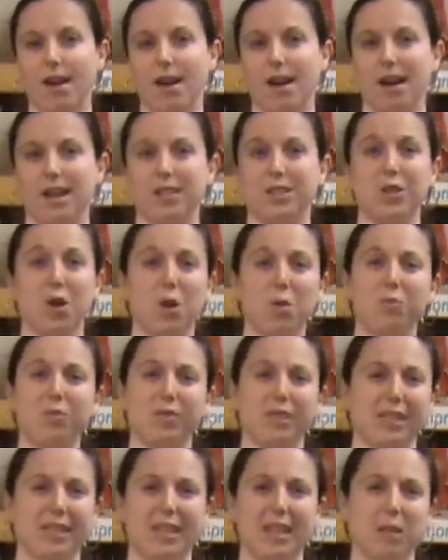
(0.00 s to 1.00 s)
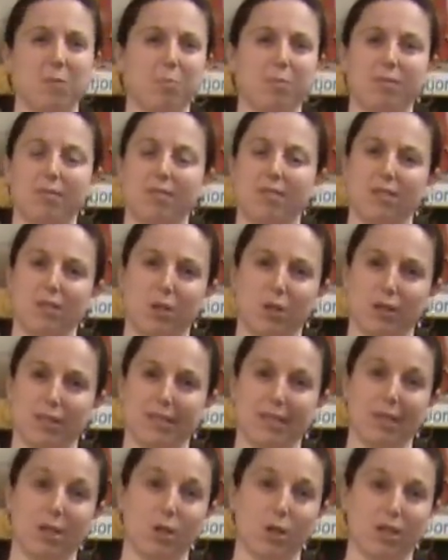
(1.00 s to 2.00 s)
to hopefully keep the
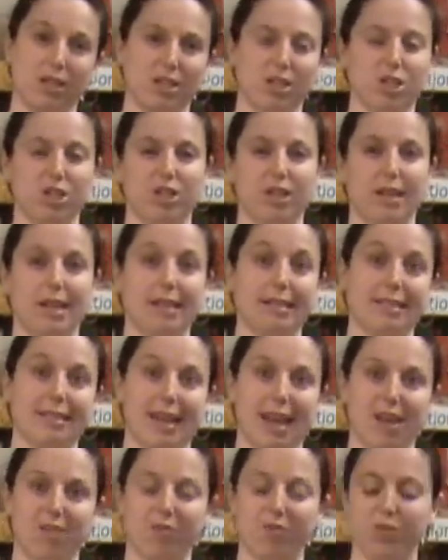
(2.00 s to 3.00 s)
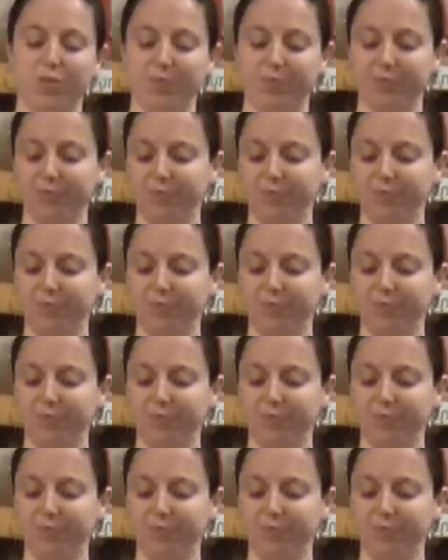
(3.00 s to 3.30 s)
Nooks in good condition and safe.